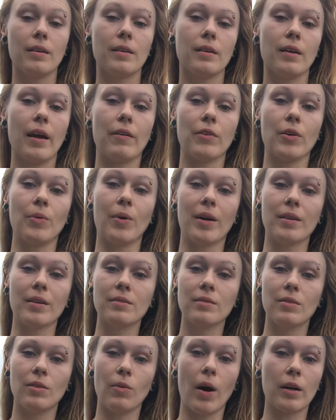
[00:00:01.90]
Hey everyone,
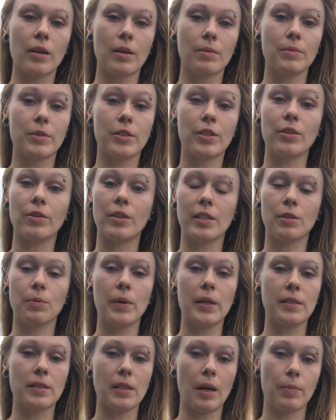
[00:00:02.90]
welcome to this
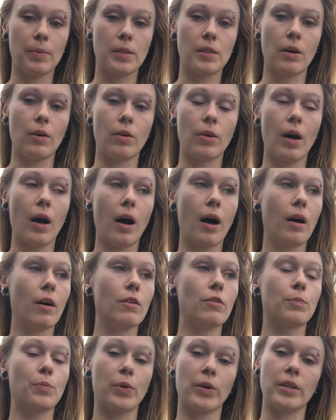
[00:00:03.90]
week's episode
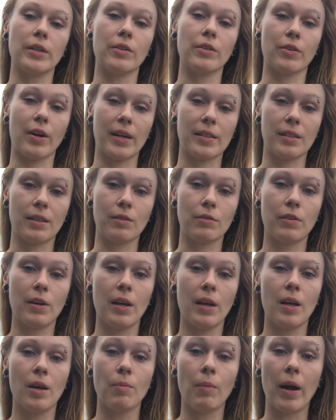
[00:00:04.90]
of Pretty Aggressive.
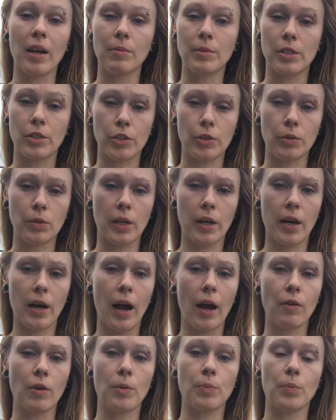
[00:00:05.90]
My name is Julia.
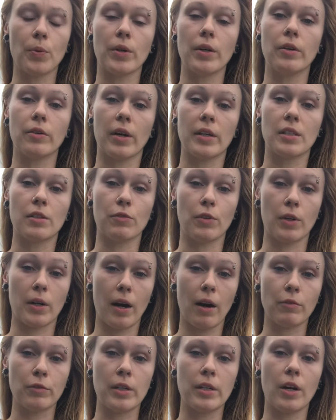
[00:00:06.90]
I run Pretty Aggressive
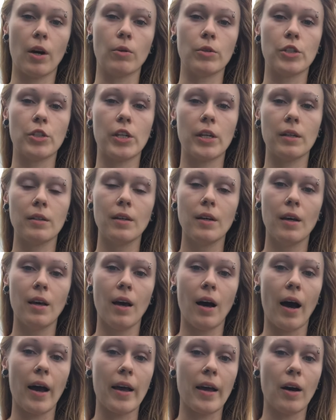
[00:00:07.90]
Recovery Coaching.
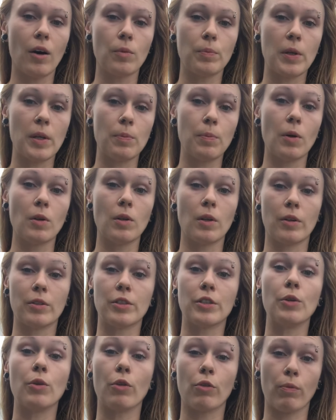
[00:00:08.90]
I help people learn
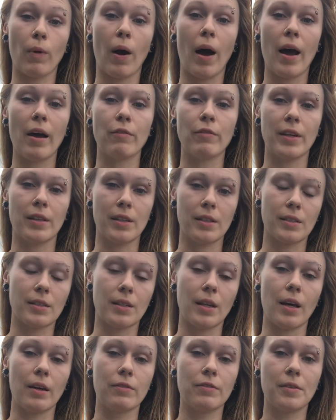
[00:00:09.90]
to thrive in this
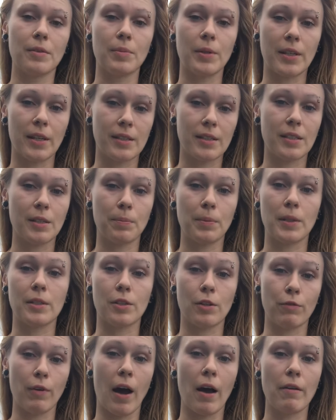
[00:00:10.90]
life because simply
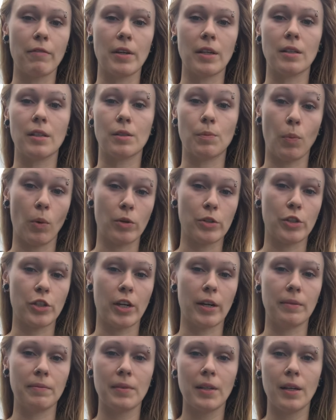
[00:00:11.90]
surviving is
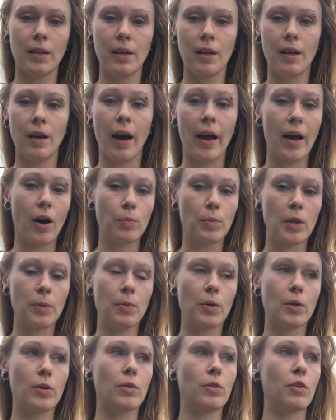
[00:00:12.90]
bullshit. I help
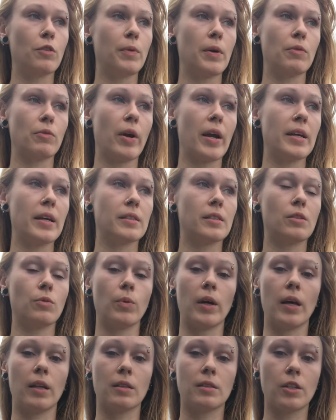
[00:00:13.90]
people who have been raised
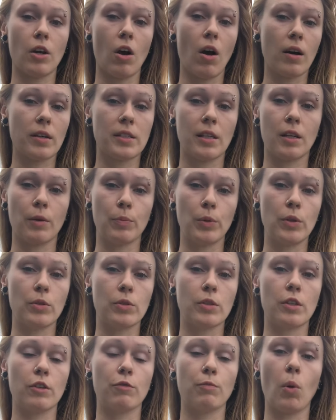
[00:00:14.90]
with toxic,
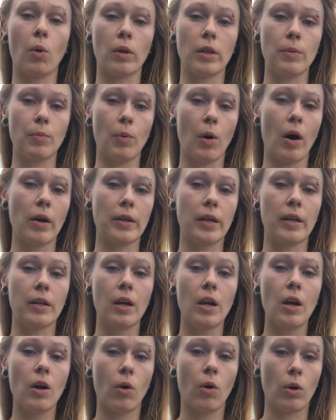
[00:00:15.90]
abusive, poorly bonded,
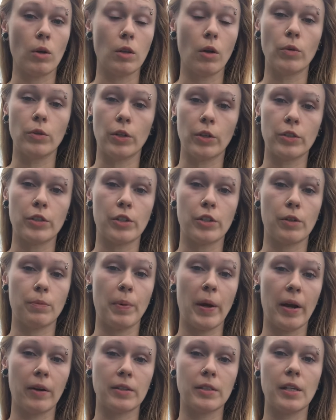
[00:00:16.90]
or low nurtured
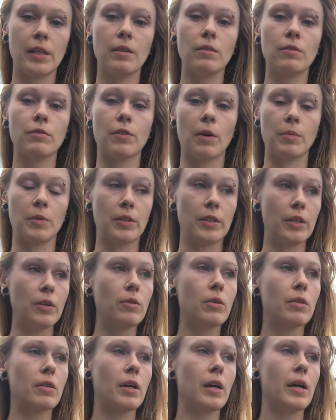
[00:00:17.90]
parenting from their
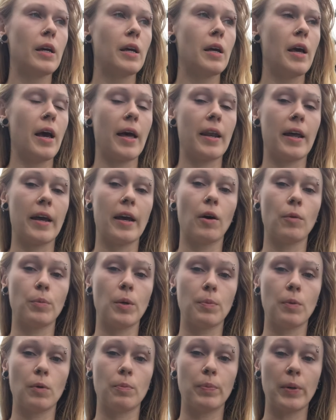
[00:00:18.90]
youth. And I help
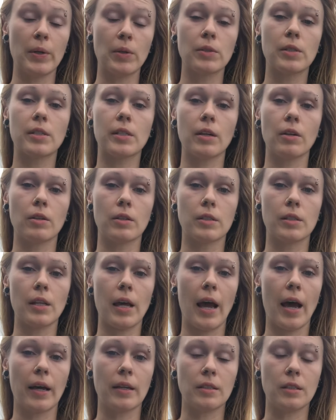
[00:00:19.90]
people build skills
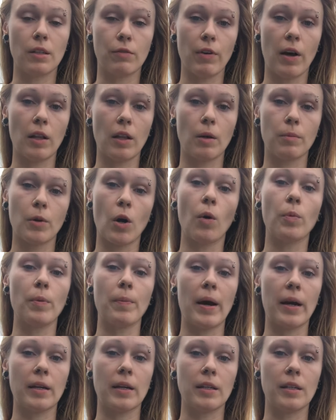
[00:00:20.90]
and develop coping
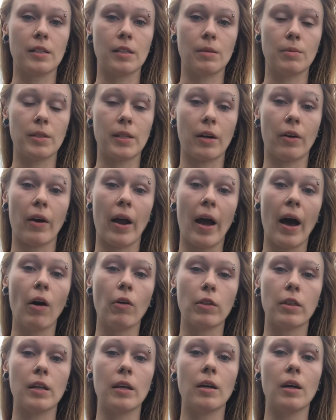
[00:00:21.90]
mechanisms that are
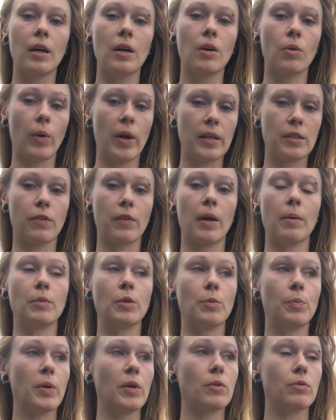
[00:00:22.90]
healthy ways for them to
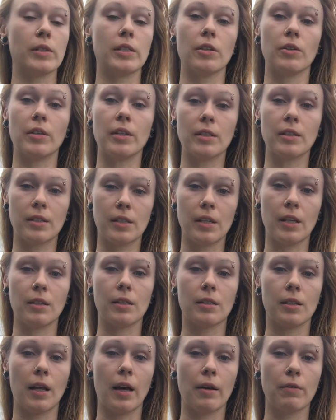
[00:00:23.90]
build resiliency in
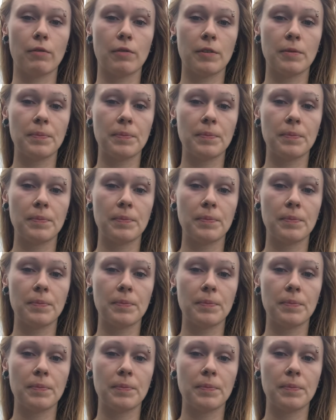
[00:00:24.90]
this life.